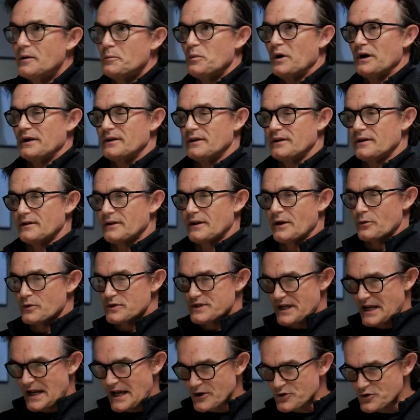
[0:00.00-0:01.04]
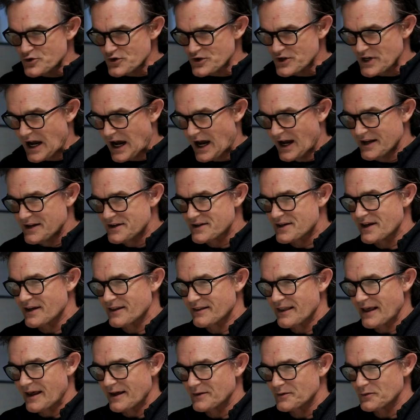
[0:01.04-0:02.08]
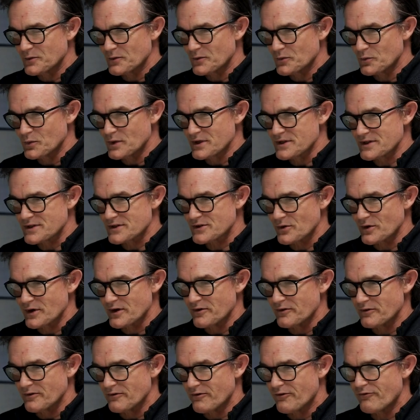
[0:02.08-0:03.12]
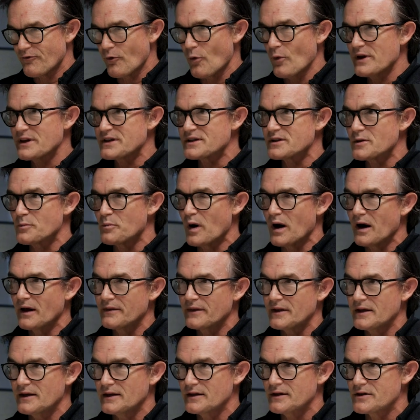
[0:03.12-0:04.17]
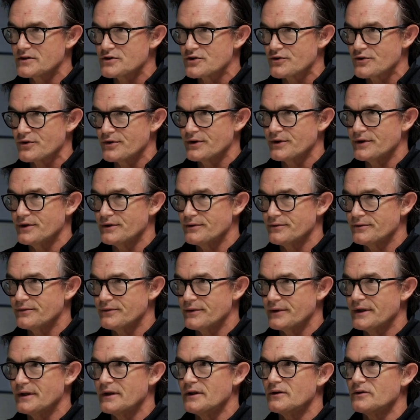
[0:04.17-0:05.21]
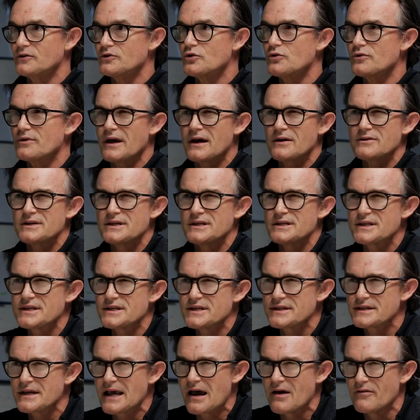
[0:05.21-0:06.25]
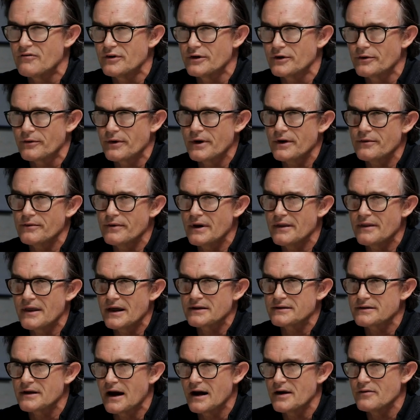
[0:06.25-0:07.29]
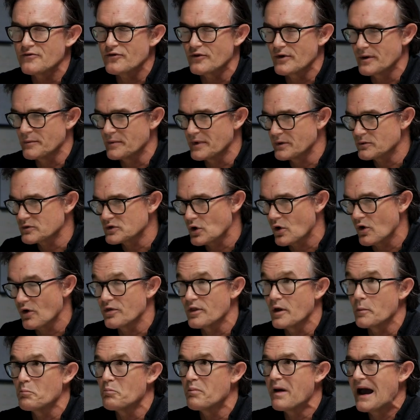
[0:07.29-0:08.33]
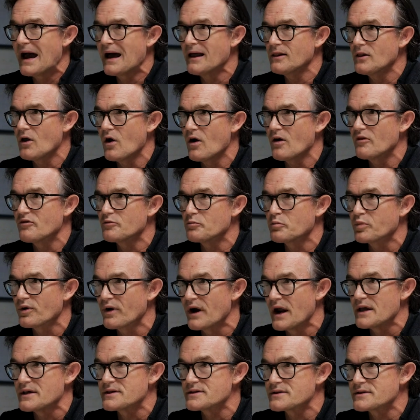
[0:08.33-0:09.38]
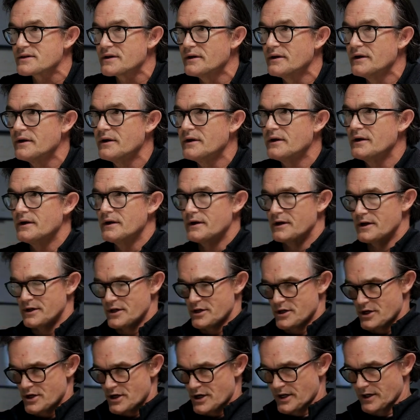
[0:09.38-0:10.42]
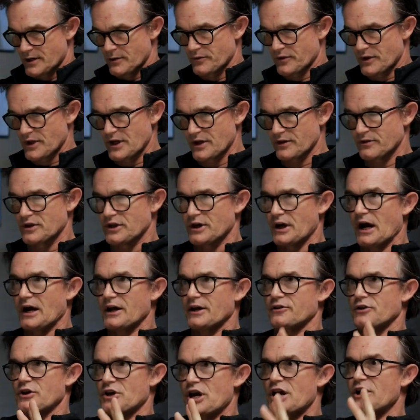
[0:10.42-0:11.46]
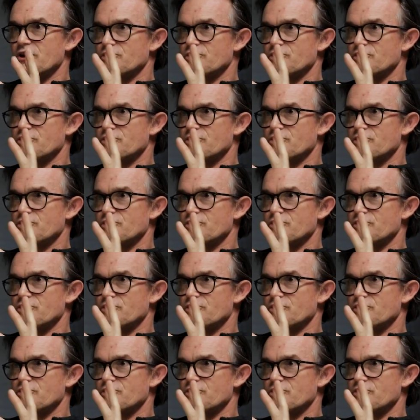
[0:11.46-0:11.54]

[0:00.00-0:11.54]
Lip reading: But there was an exercise that was sort of foisted upon the industry in 2007, right around that time frame. It was called the Palloff Press. And the